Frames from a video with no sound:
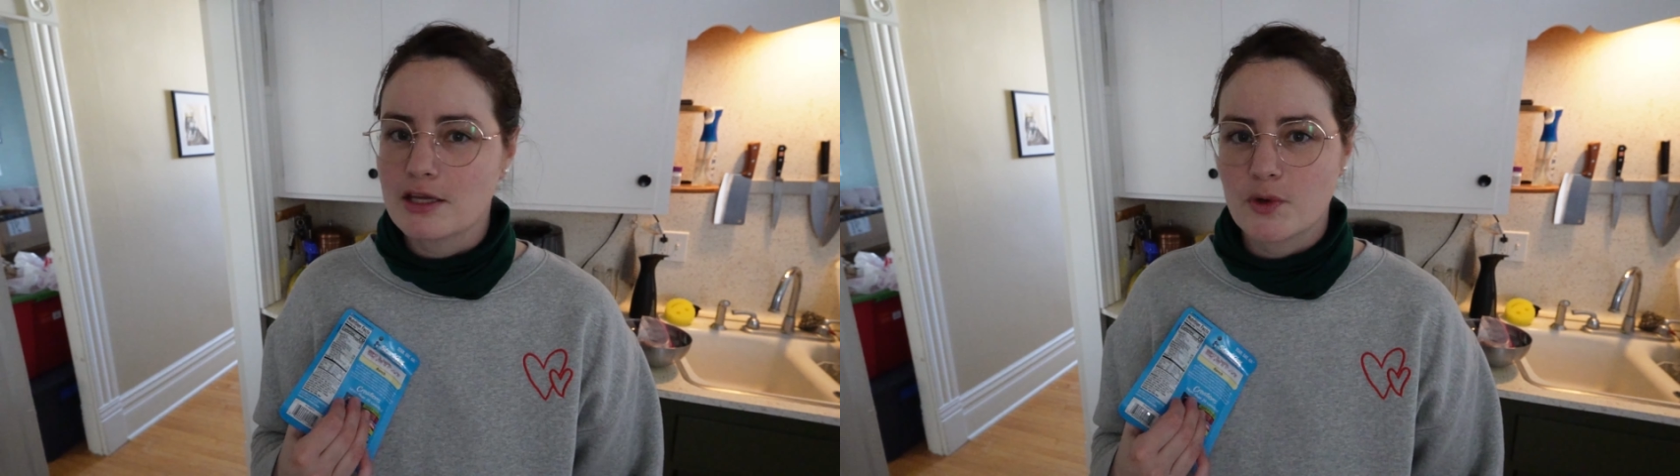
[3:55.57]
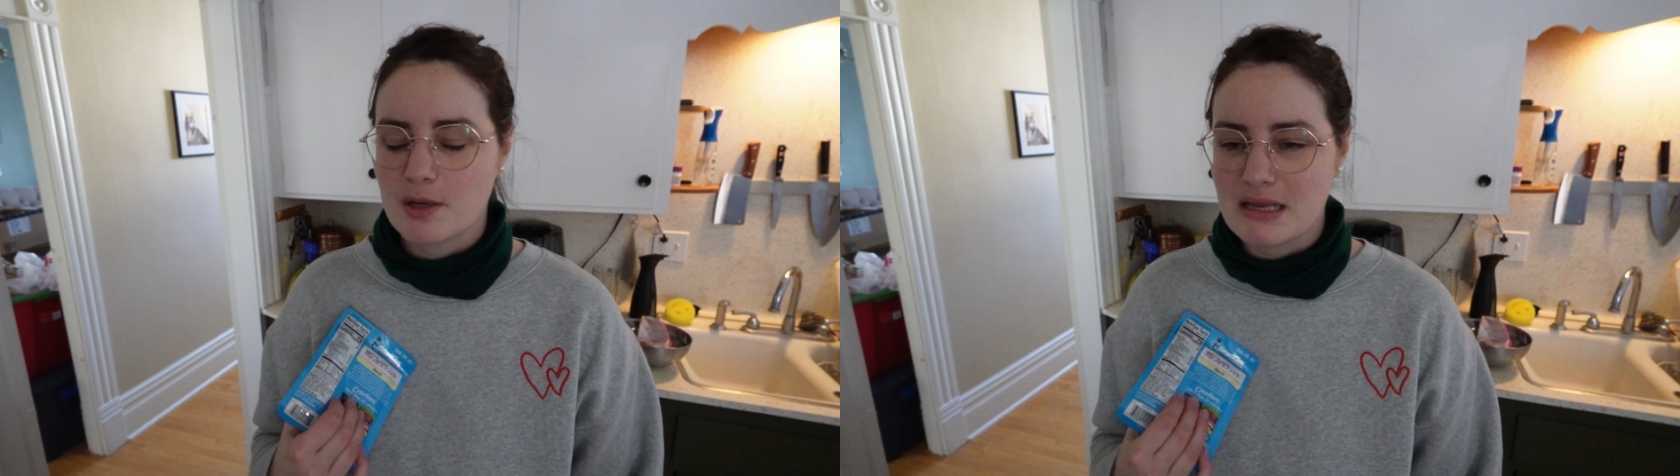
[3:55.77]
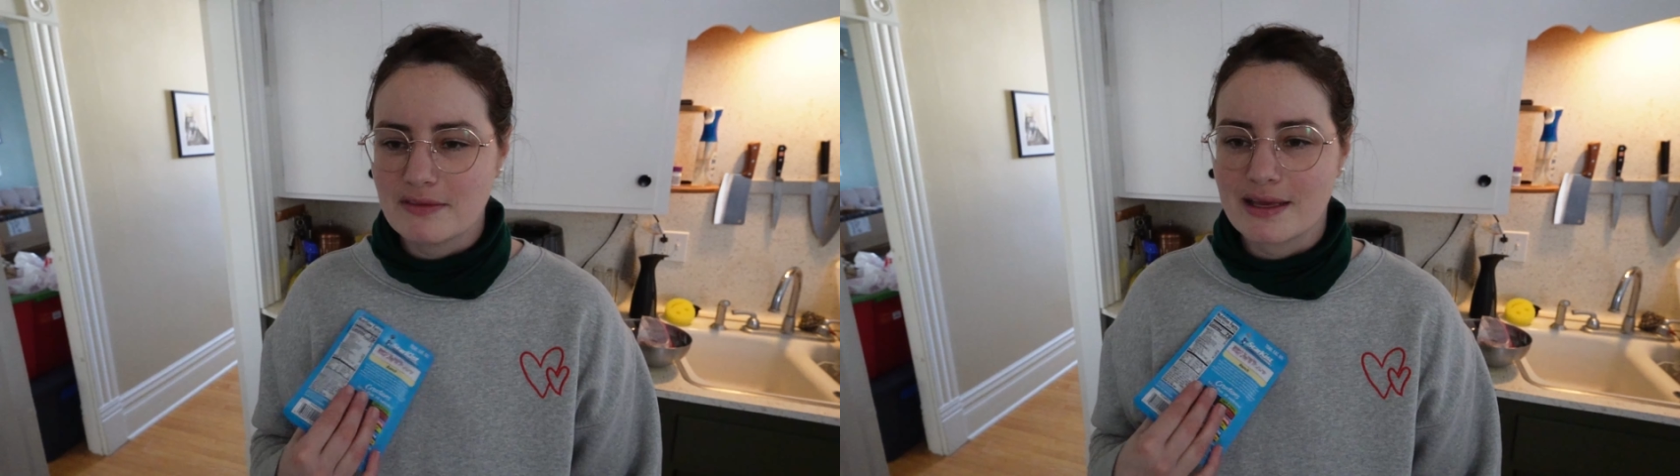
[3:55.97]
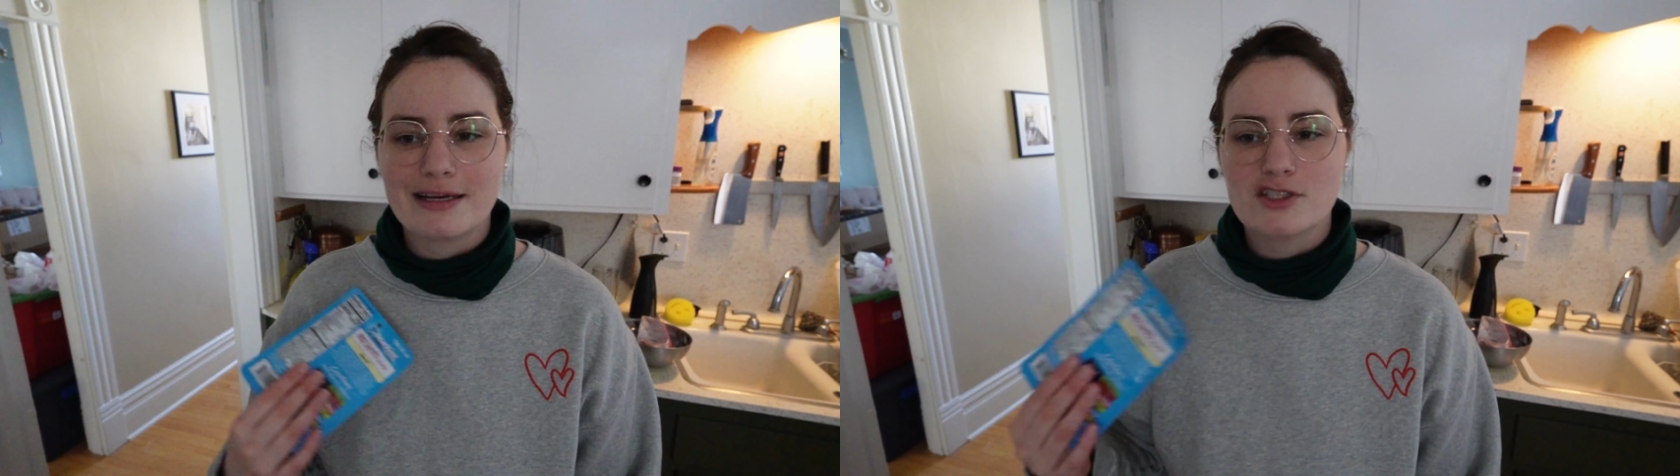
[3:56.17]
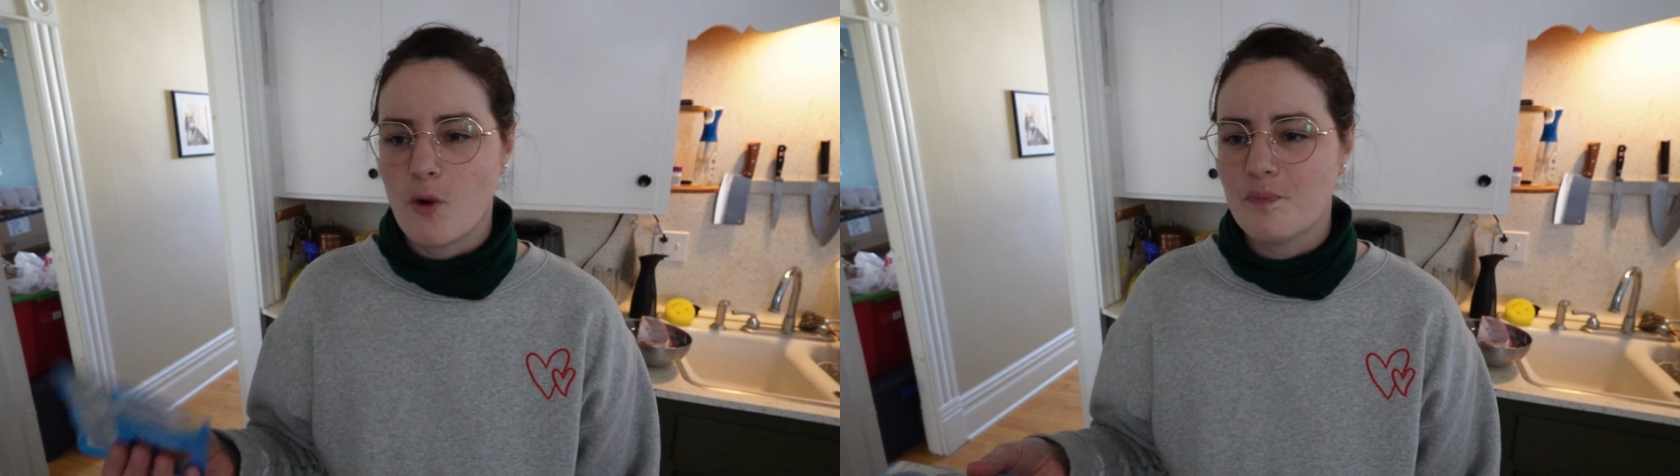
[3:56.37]
You know what I mean? Like I
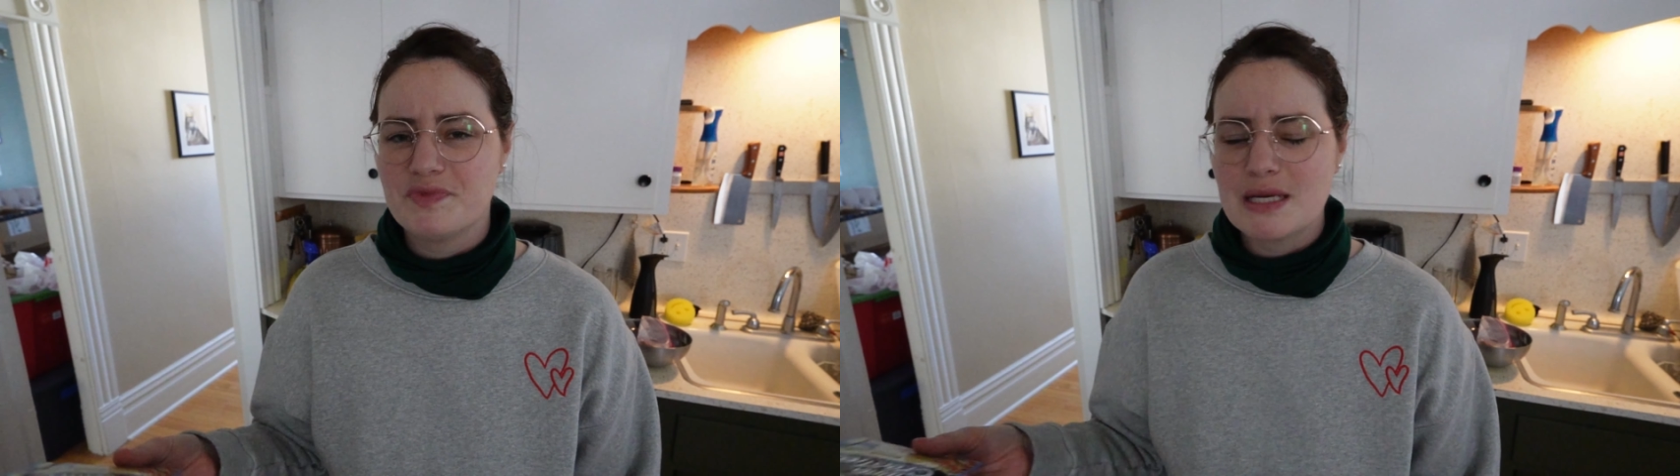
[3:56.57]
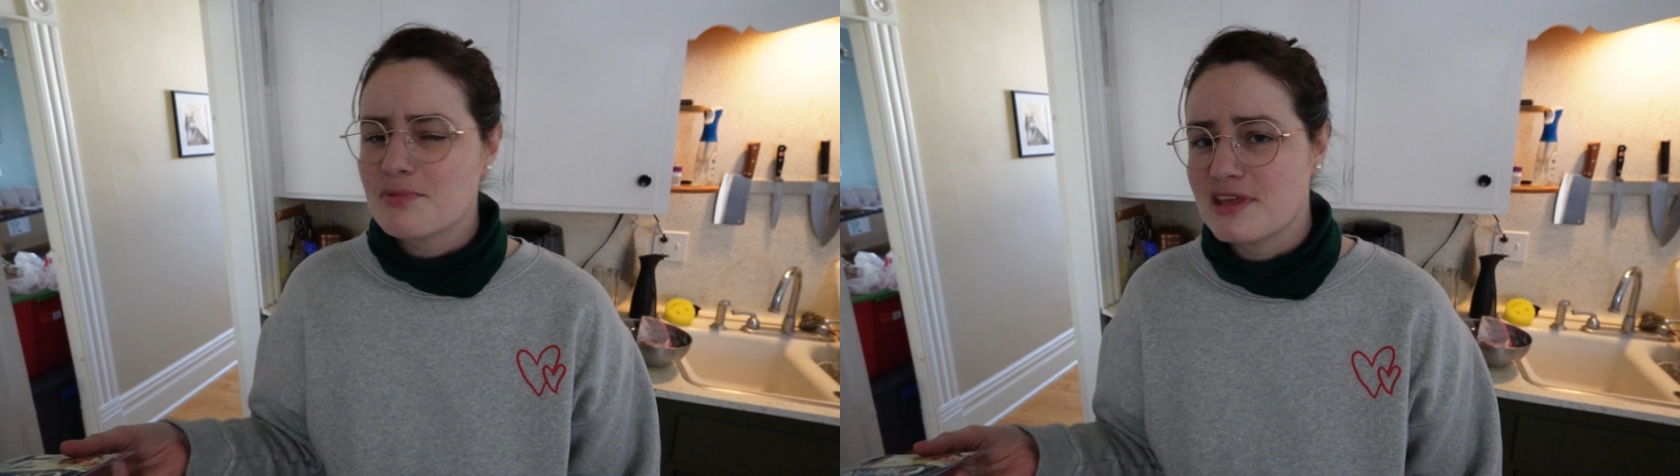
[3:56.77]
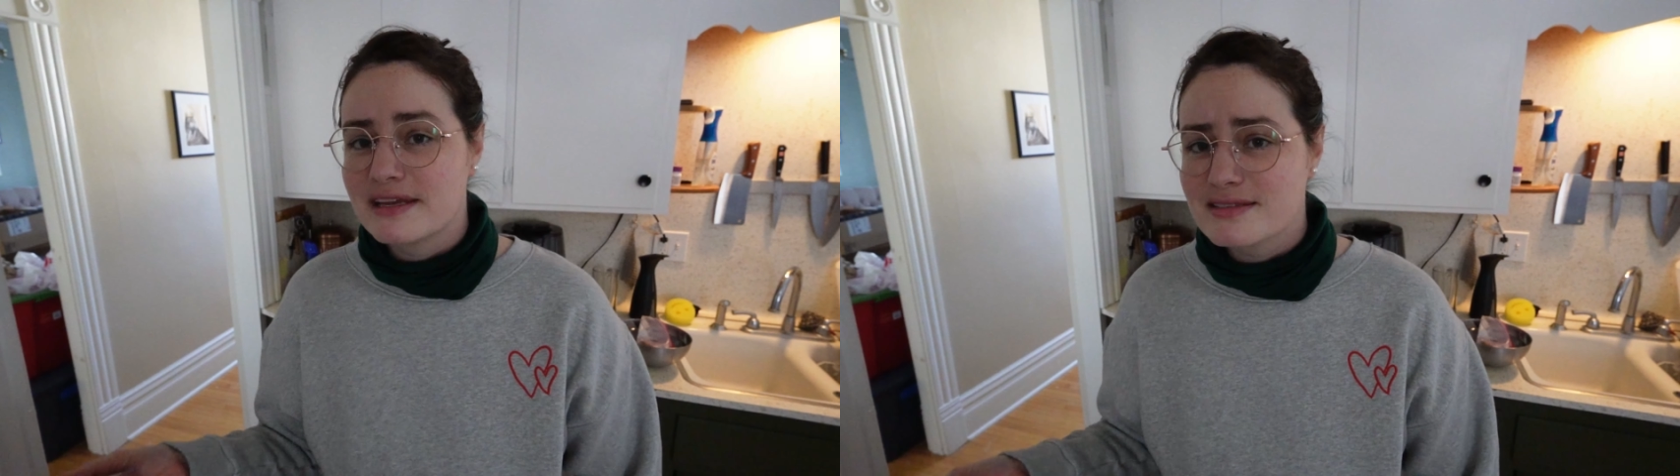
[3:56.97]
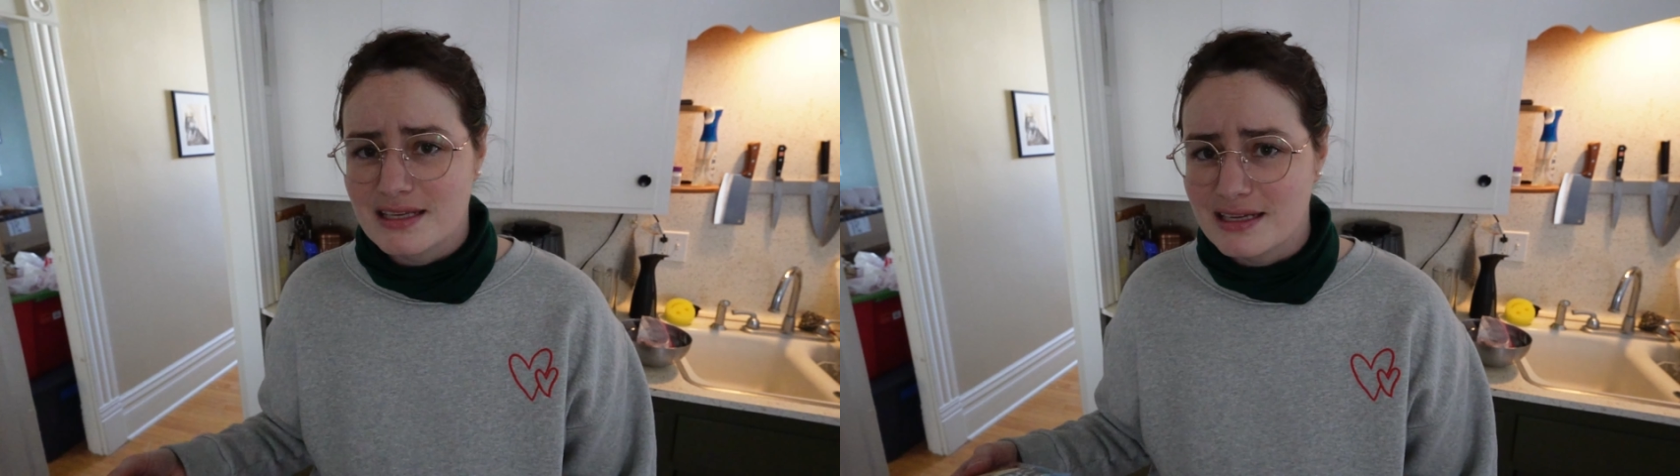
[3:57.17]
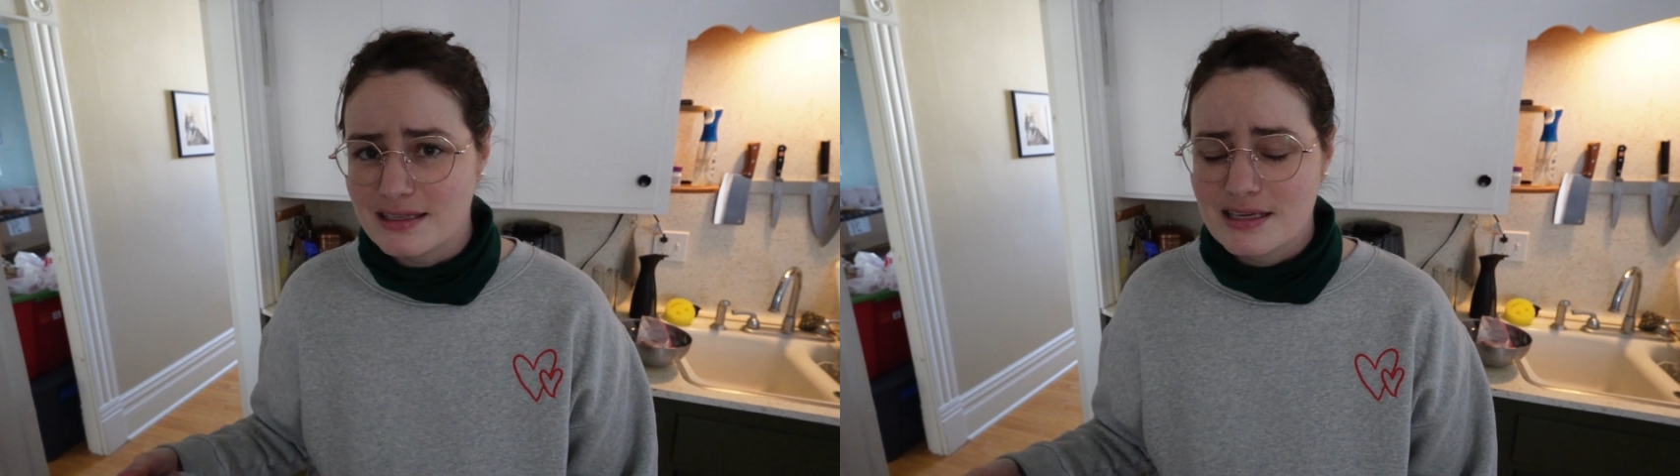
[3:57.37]
don't dip things
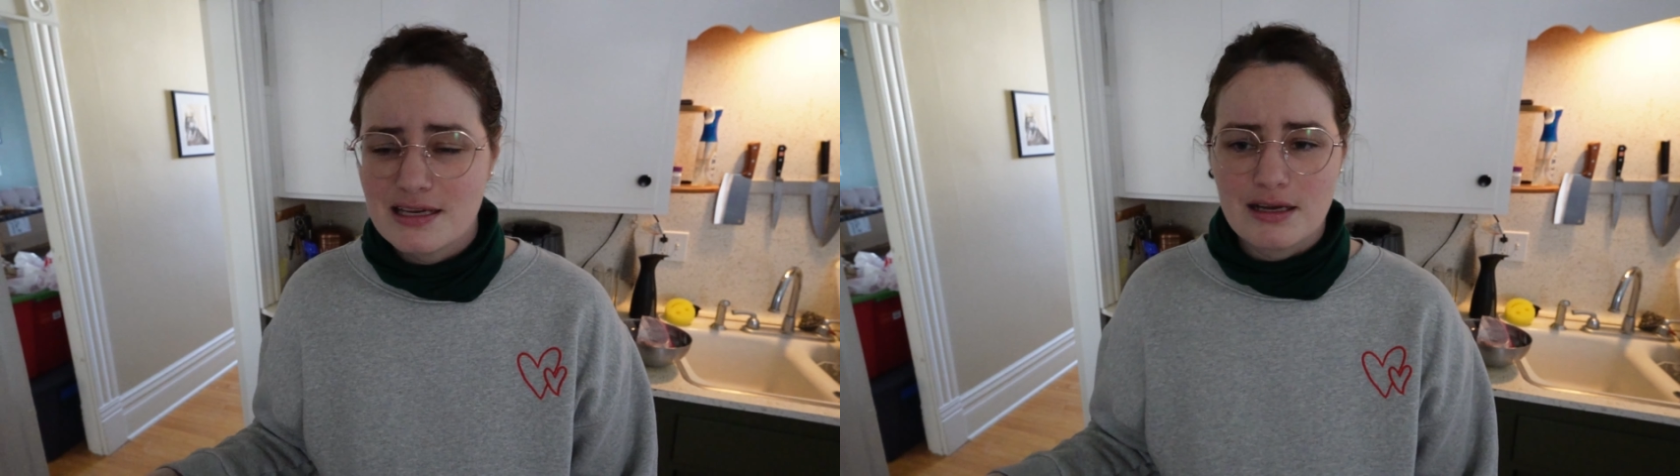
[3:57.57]
in it.